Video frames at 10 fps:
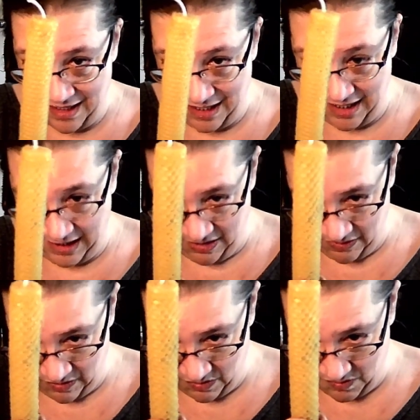
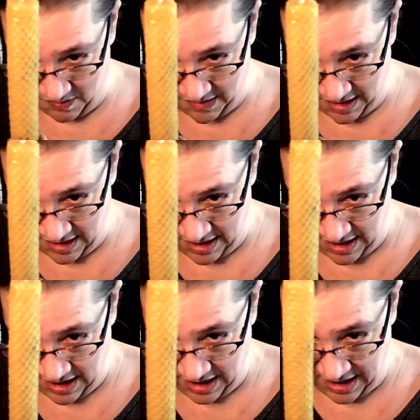honeycomb
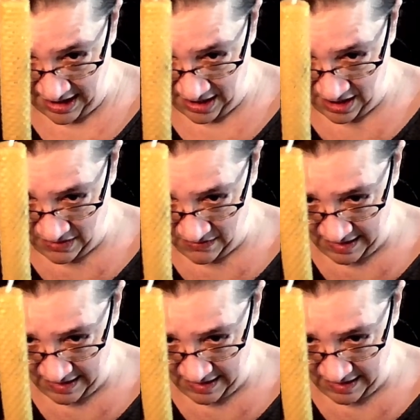yellow,